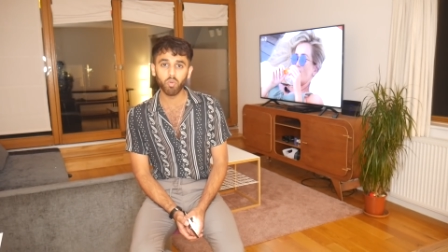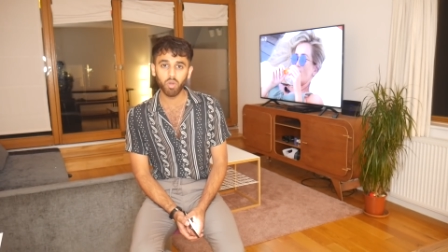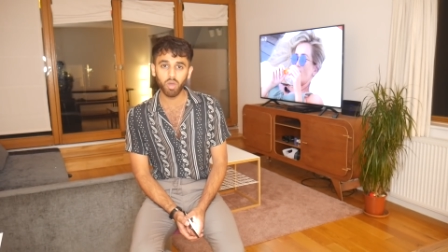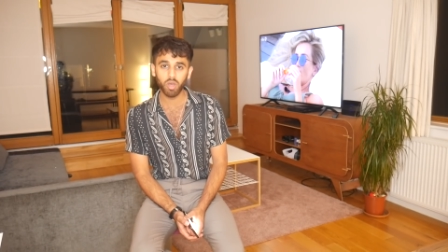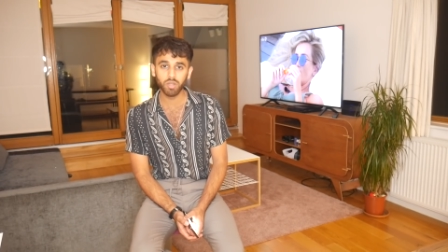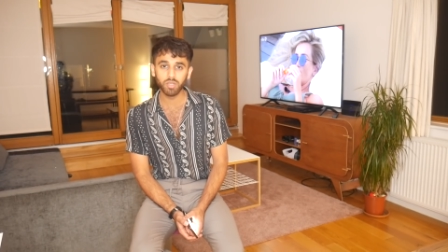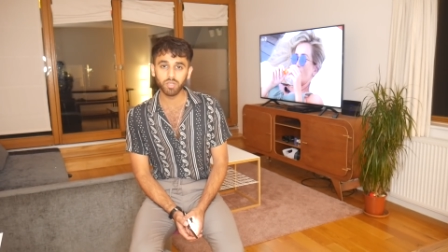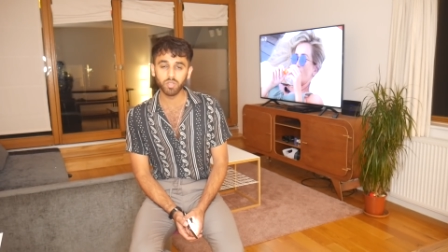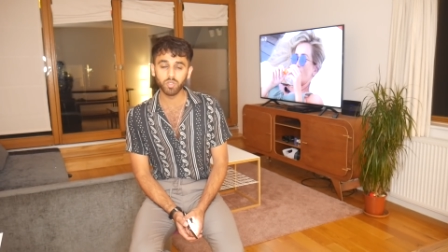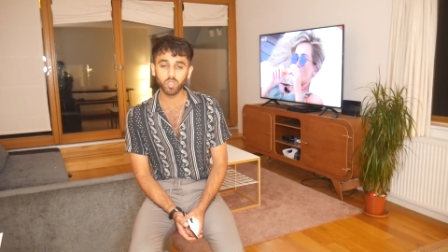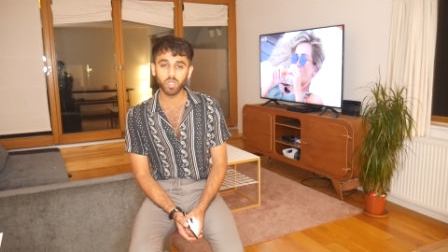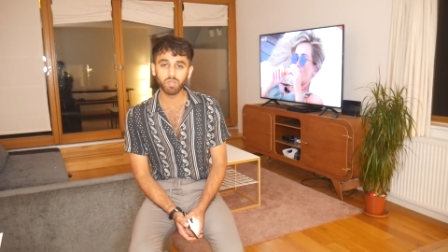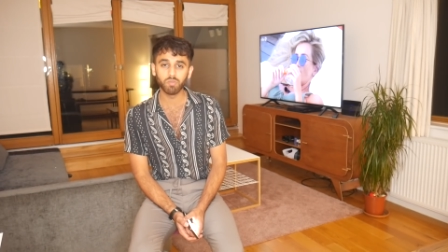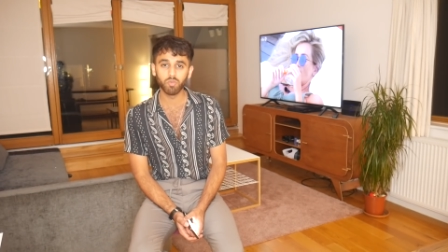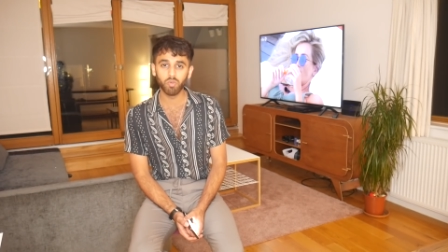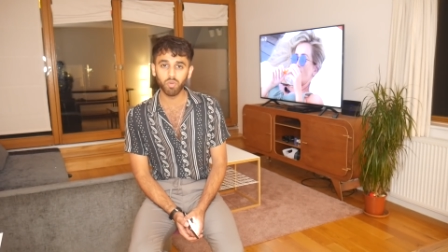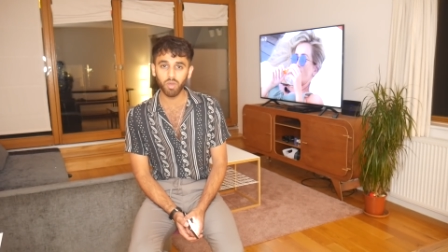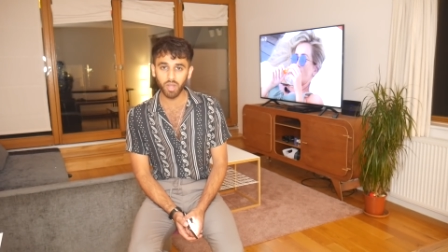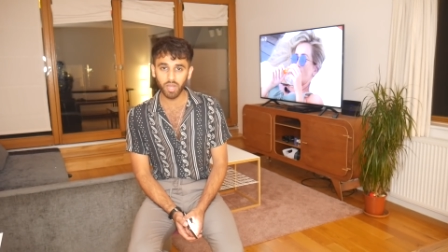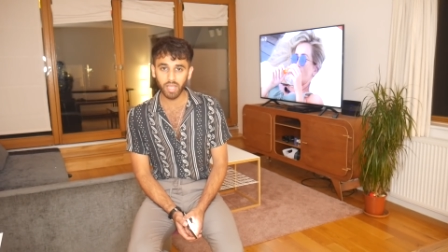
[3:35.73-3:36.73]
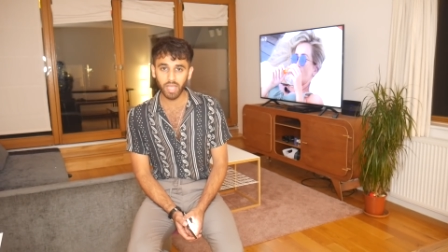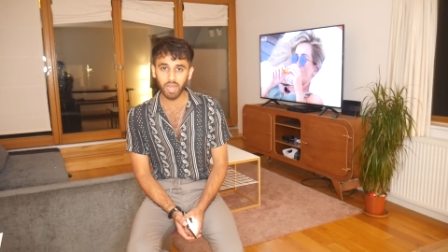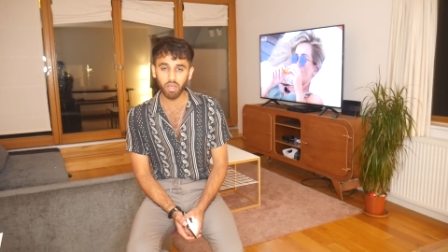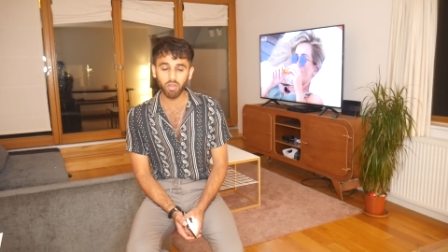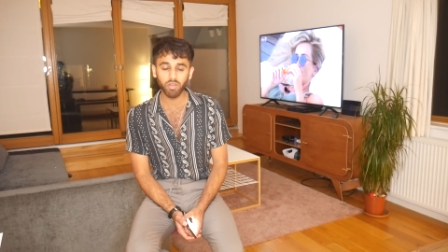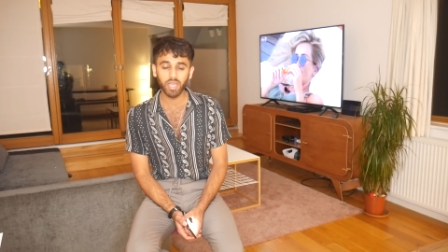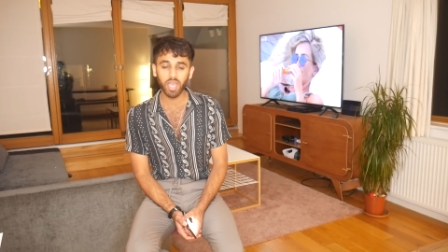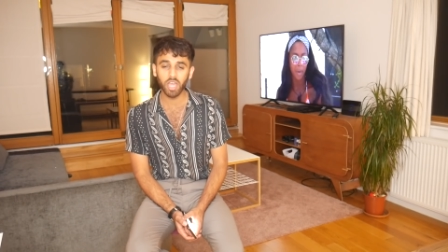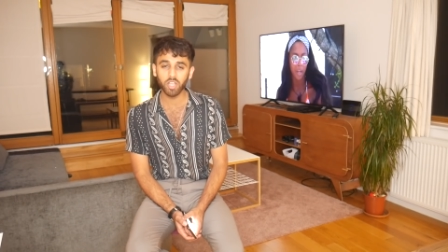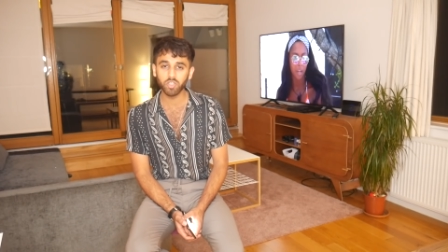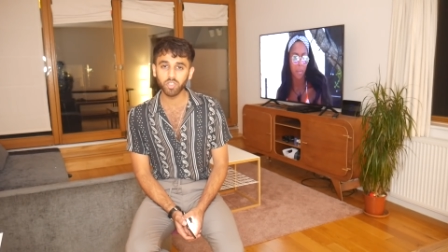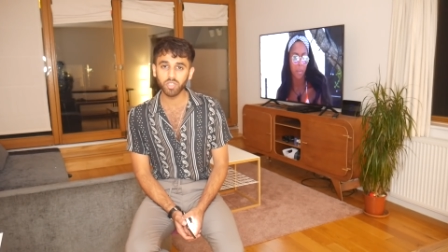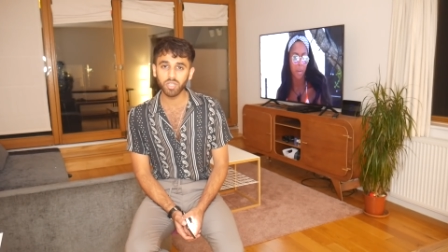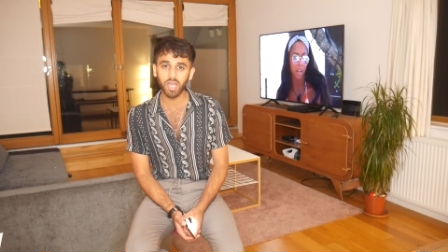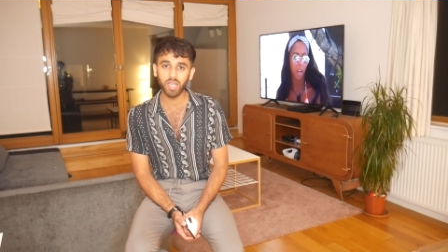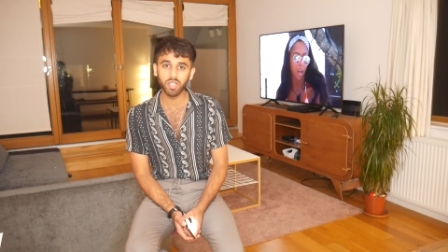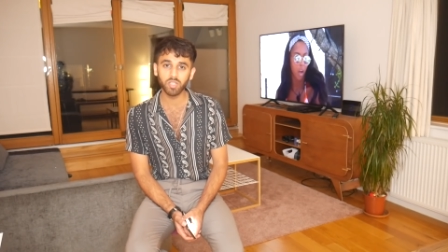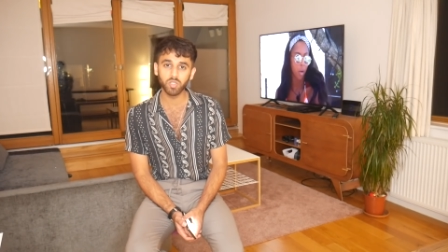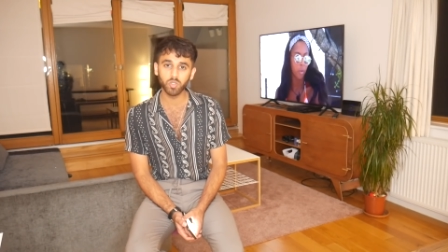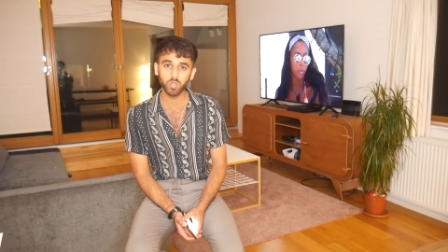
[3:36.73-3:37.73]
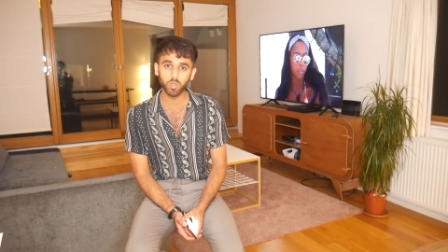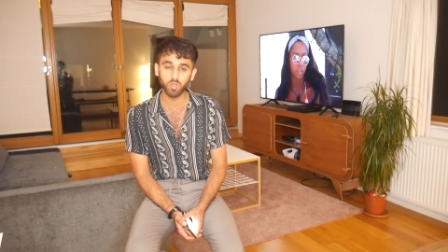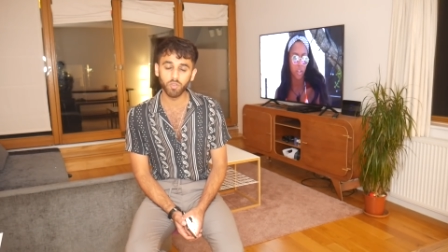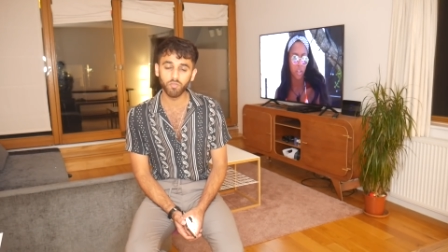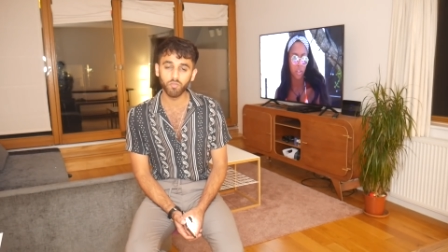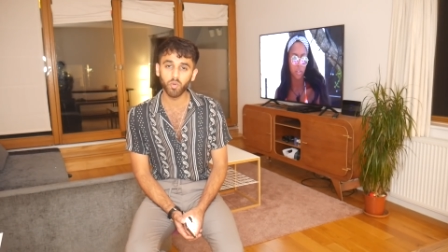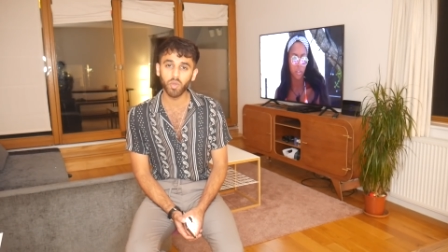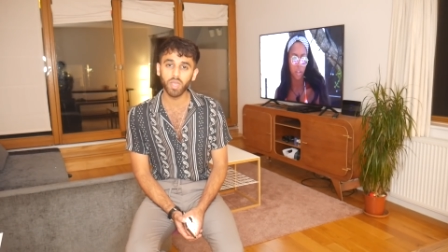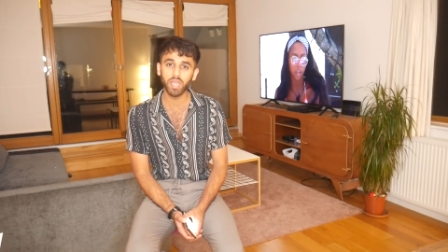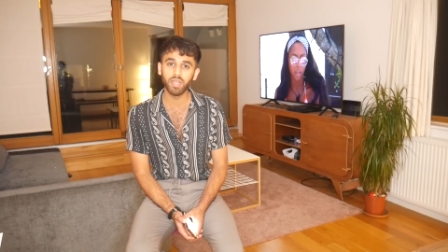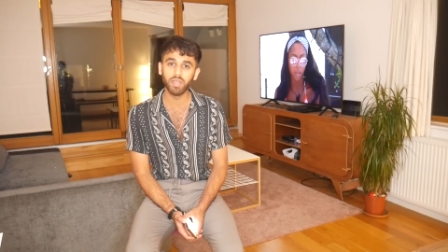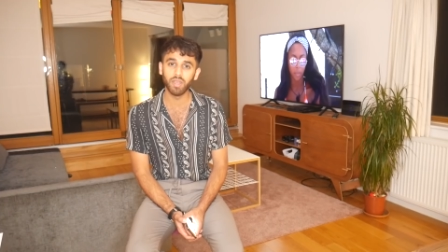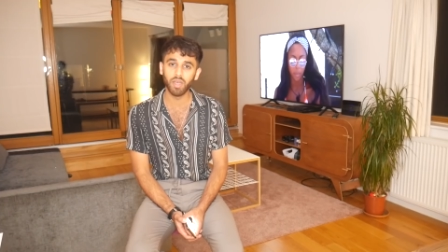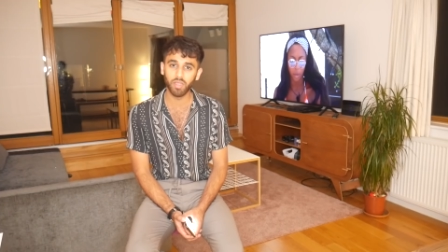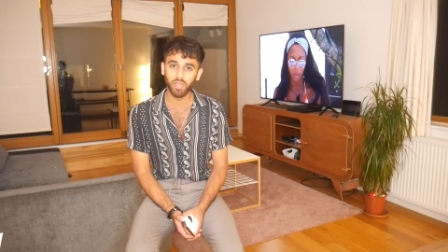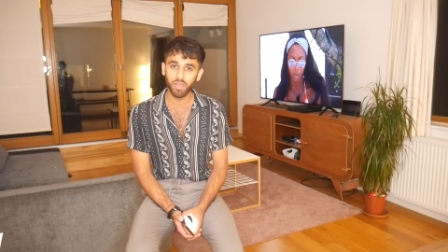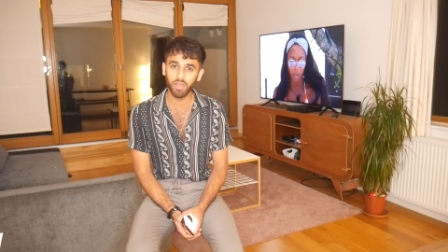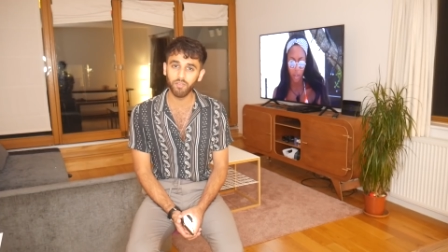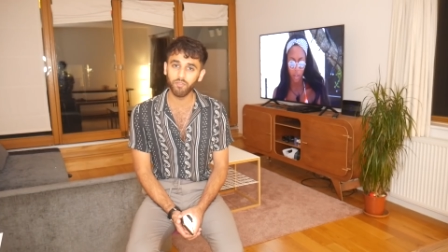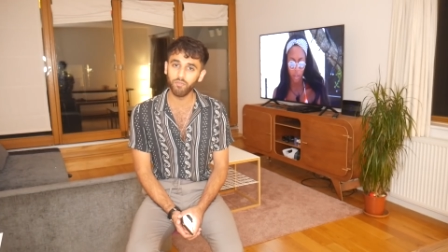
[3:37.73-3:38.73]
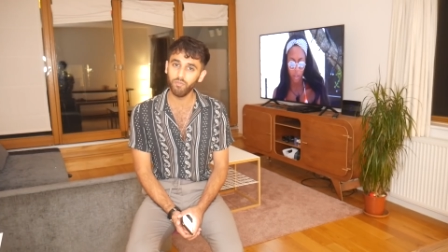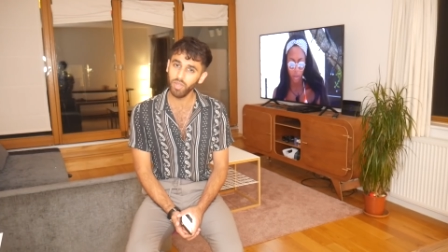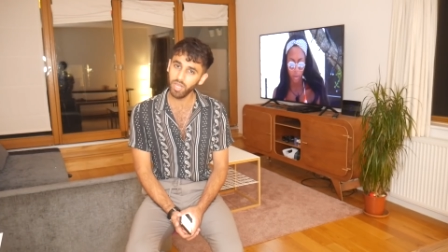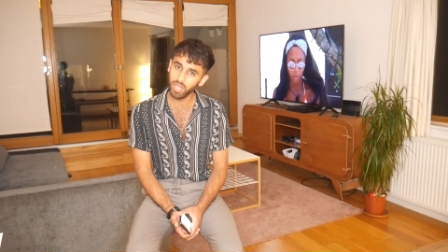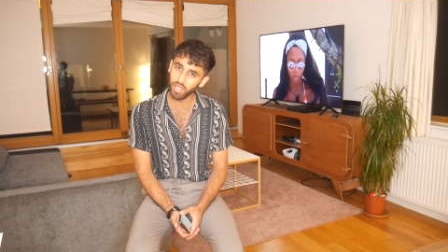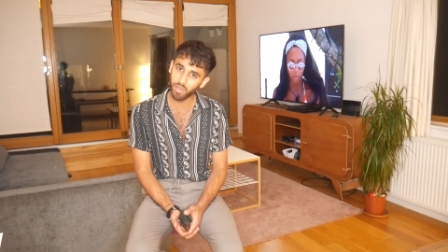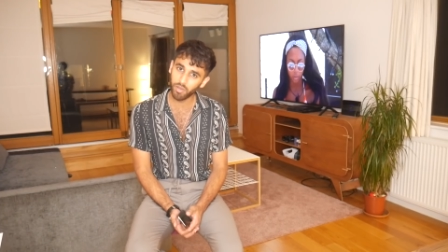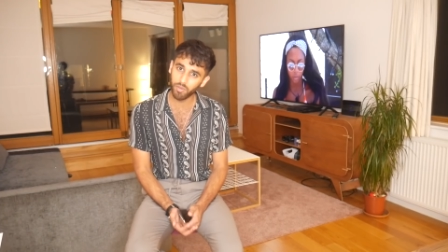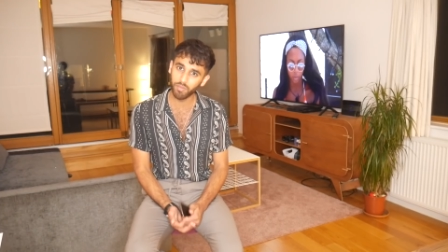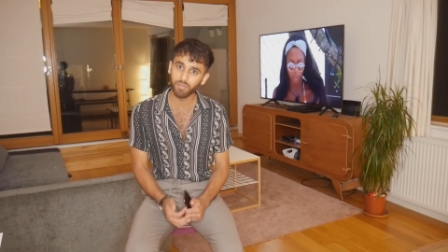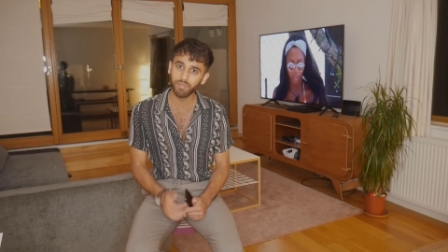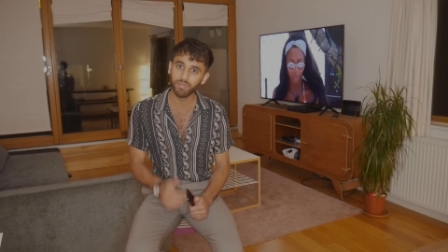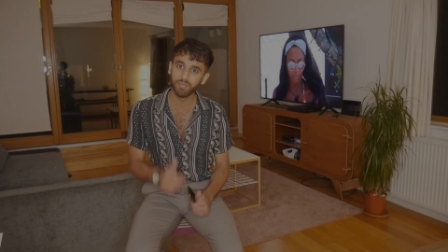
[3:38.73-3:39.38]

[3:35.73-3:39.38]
Rod underscore and I'll catch you guys soon for another video.